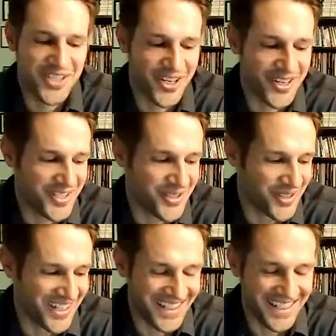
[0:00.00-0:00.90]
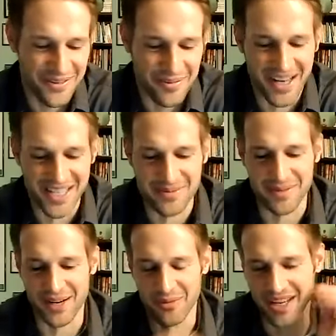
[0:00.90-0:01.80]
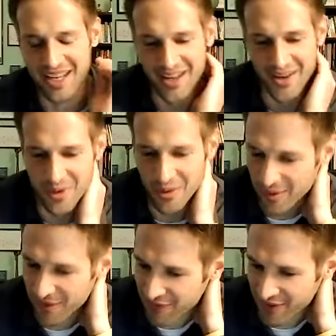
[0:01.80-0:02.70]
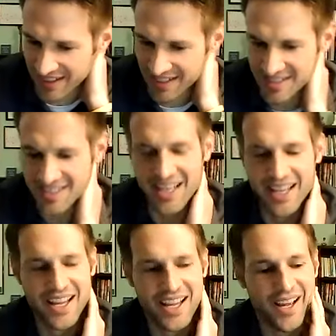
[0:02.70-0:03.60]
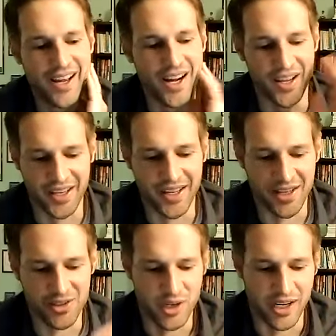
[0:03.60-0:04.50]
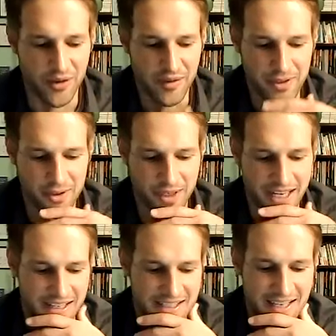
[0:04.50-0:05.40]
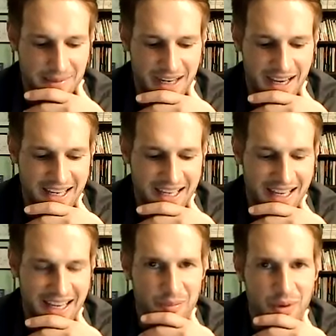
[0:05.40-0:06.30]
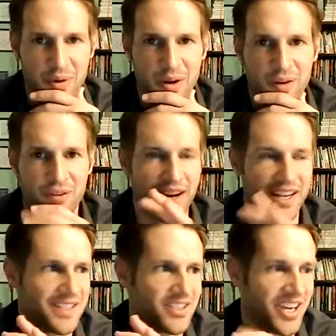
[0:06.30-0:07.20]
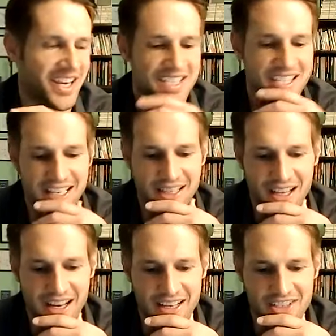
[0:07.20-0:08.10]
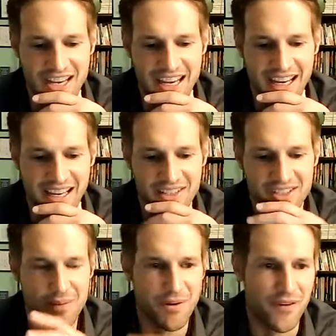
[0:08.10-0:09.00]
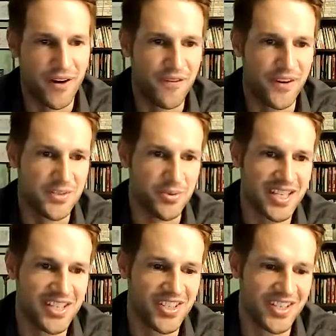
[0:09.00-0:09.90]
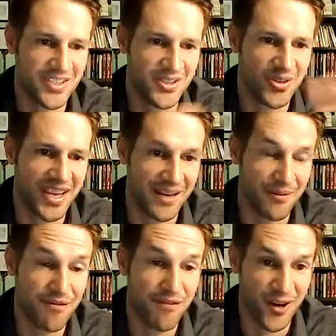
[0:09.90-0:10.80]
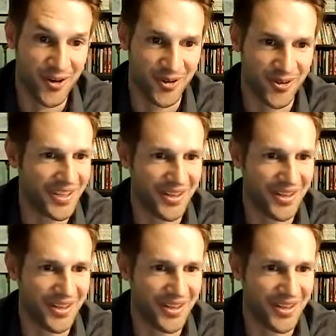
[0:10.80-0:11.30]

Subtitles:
Sorry story. It reminds me, about a week ago, we were with friends on a trail. We've been doing kind of segment hiking, and we were over at the Giant City Lodge, and a couple of our friends were teaching us a new game, Farkle.